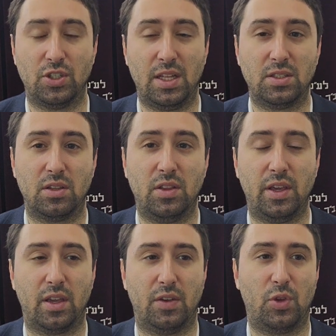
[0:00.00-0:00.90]
That's the
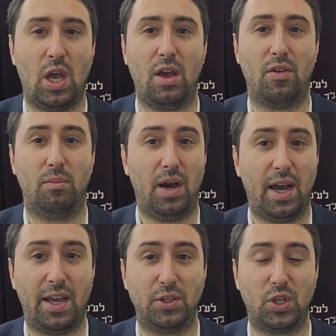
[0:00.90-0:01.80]
thing. If you have a
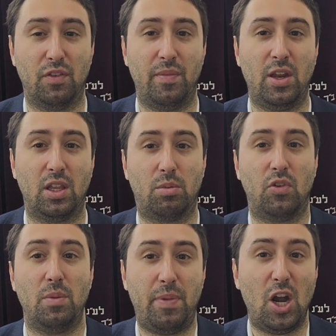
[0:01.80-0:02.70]
bias, you have metal, they
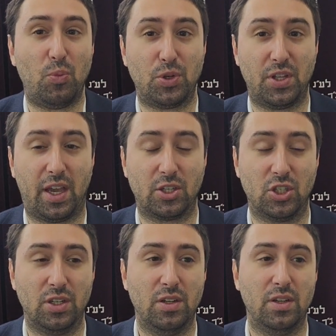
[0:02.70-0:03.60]
provide better
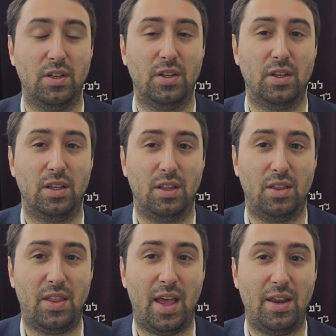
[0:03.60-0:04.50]
protection
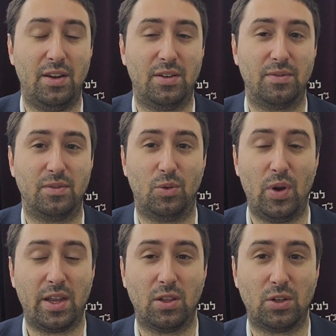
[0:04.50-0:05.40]
than
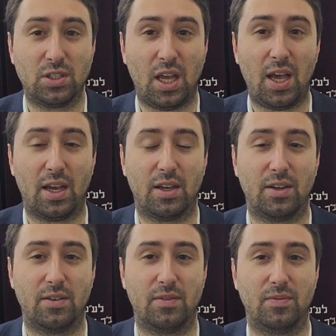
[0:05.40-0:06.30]
regular schach.
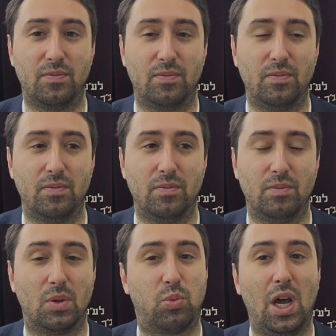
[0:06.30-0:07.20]

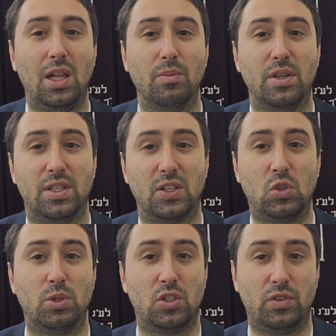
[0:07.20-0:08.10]
The problem is that it's
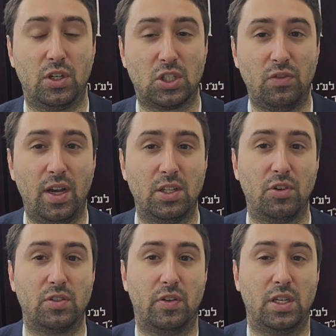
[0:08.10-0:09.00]
too much of the diras kva. The
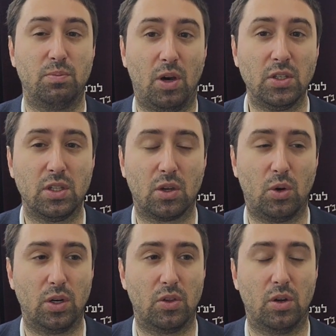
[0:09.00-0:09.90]
diras kva is possible
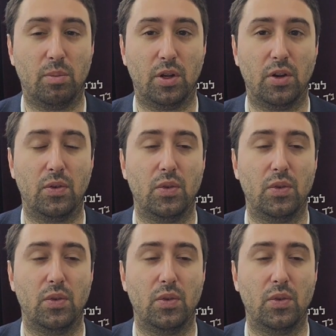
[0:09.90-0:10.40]
according to the Rabbanan.